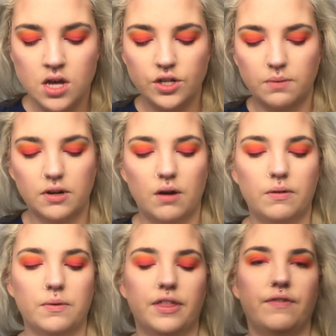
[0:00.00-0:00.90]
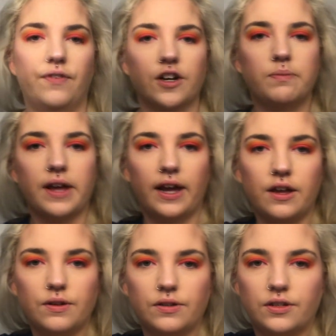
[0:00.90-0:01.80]
So I'm going to go in with the first pink I
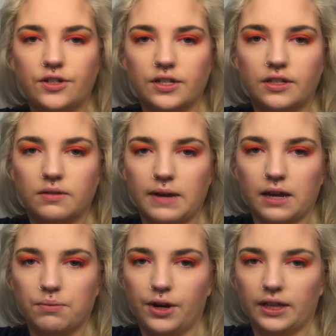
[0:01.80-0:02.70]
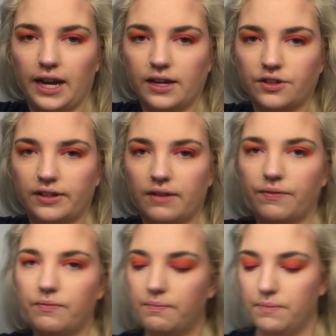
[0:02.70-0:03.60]
used just to make it pretty light, just that
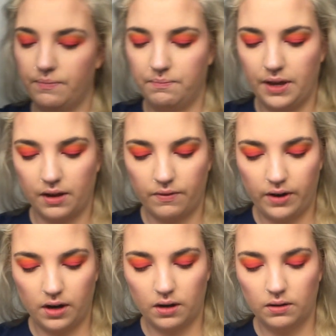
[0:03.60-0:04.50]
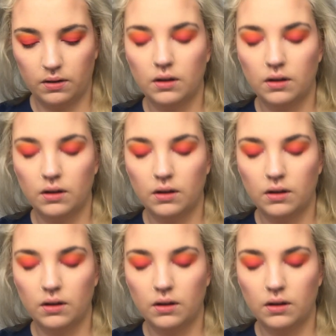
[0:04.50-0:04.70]
pink over here.